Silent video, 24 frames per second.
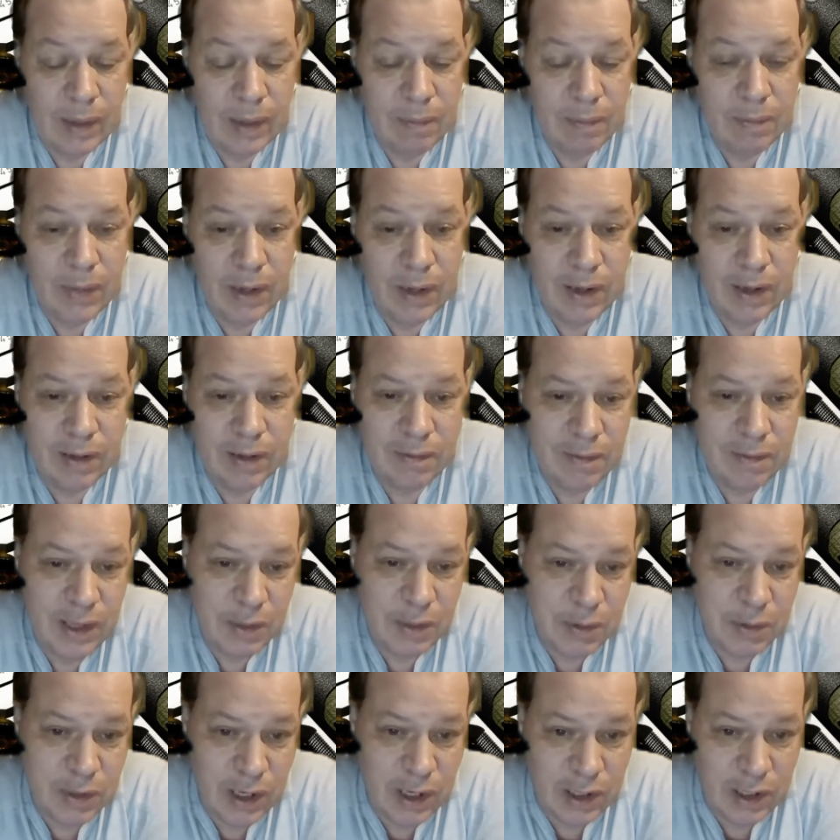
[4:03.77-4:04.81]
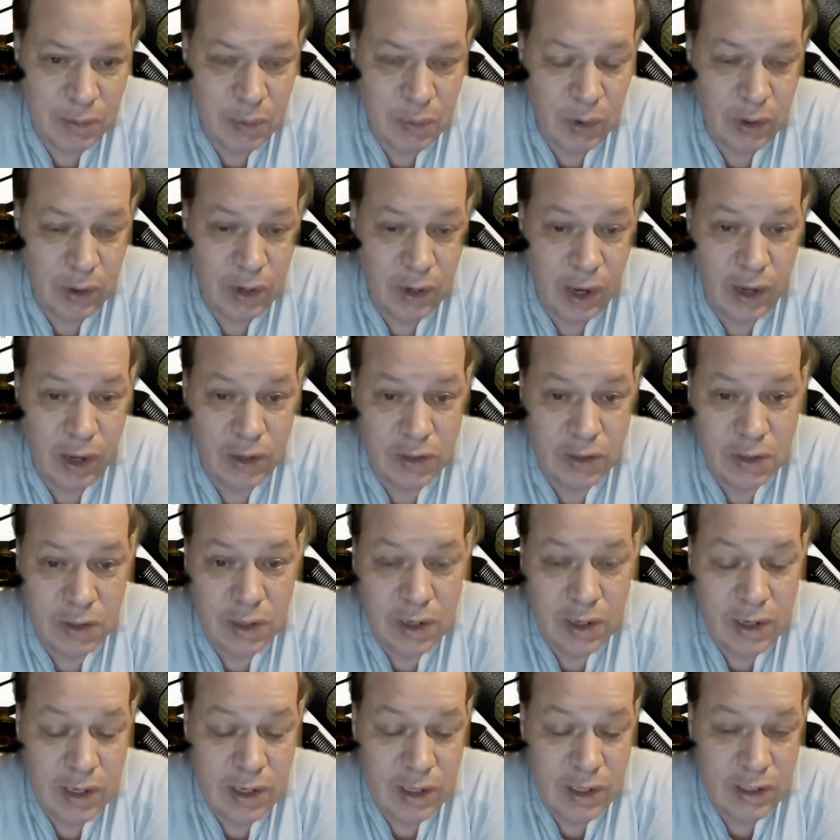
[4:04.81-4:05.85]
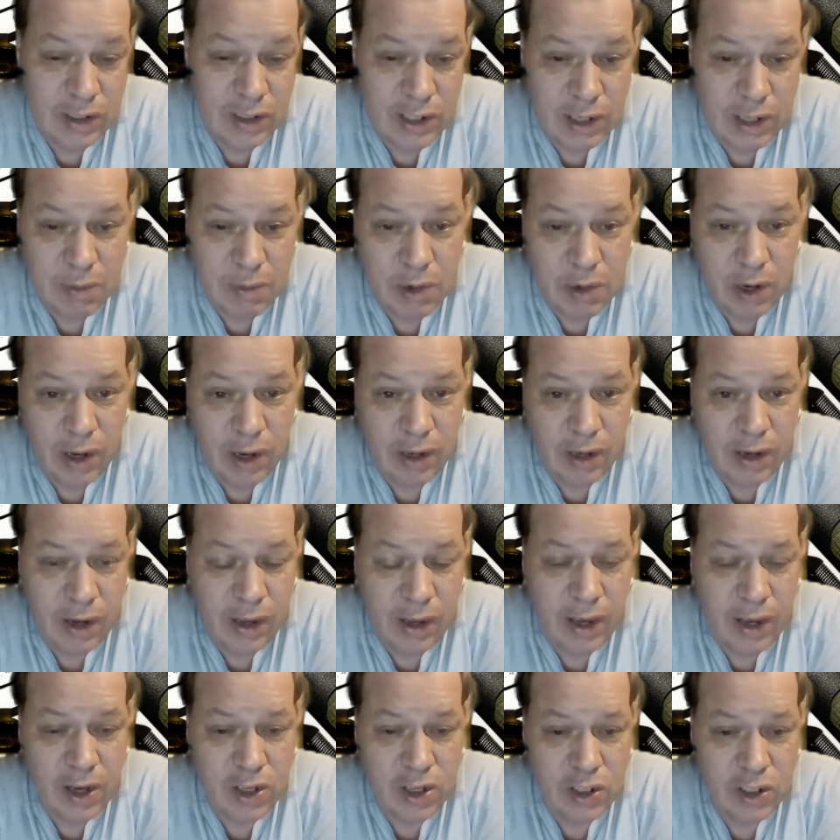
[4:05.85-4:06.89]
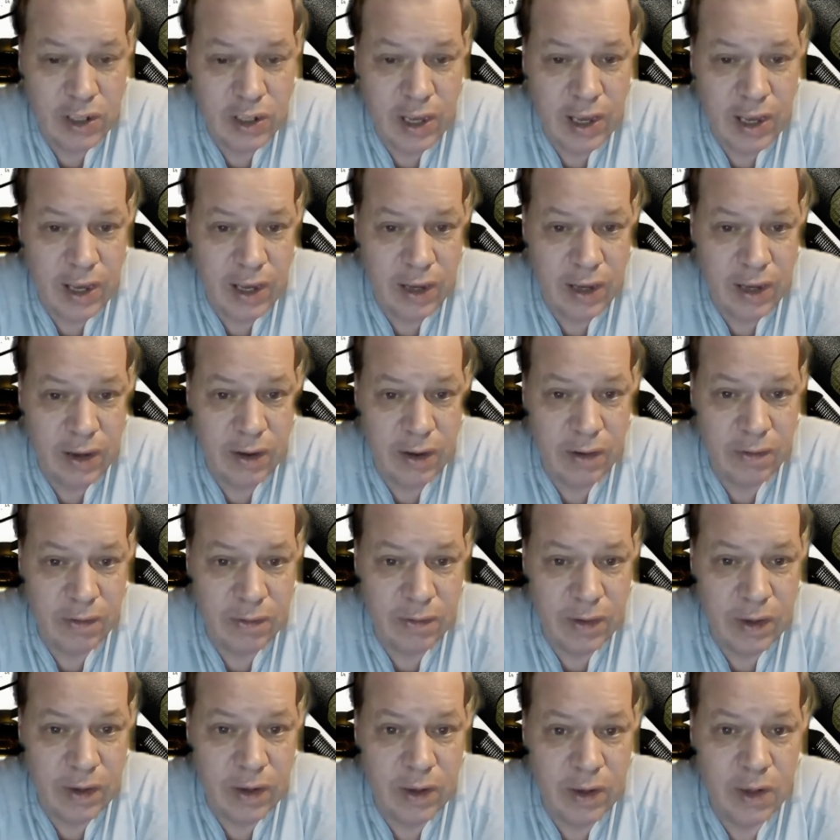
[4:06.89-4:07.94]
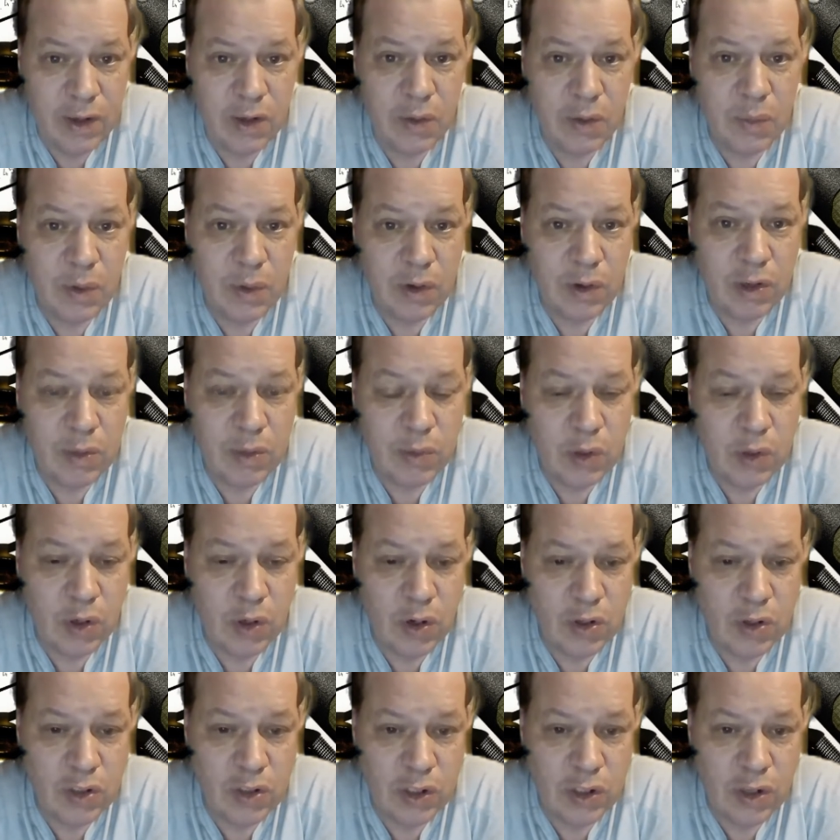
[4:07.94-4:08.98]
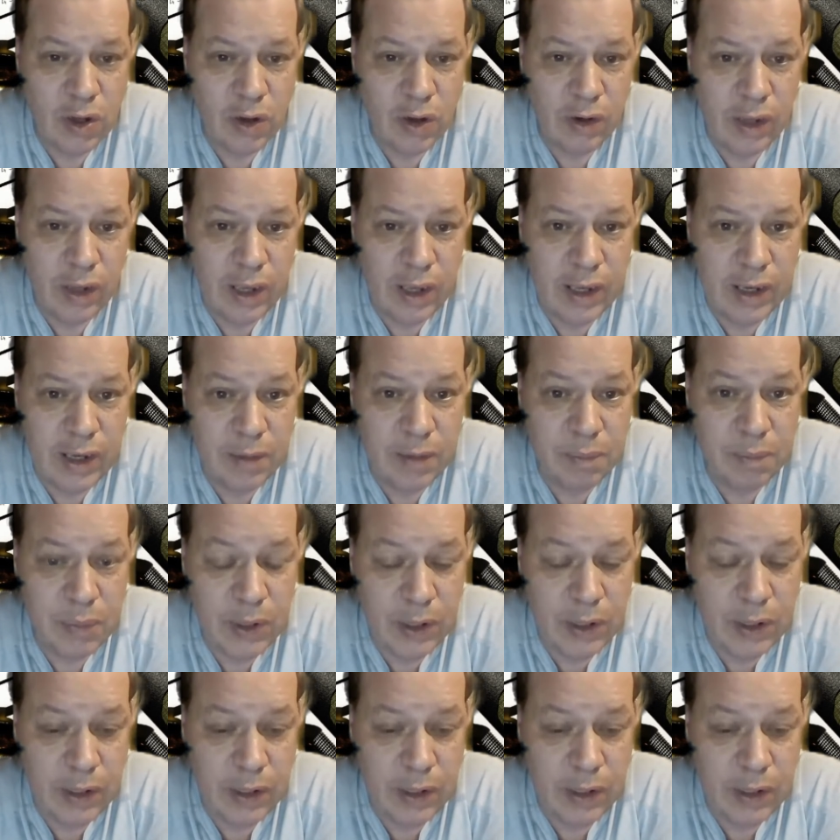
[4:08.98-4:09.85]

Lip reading: But that's besides the point. I actually have a cryptocurrency called AMP.